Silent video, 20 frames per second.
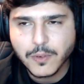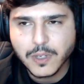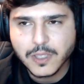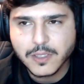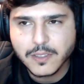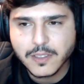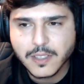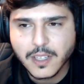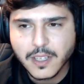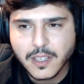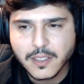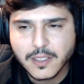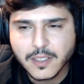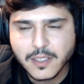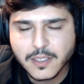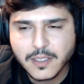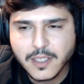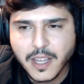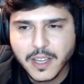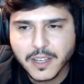What's the
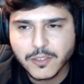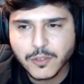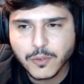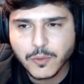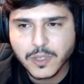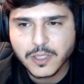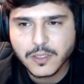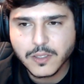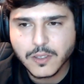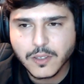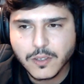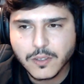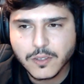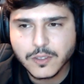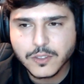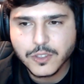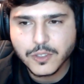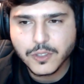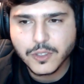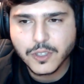next one
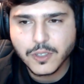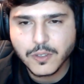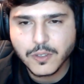on your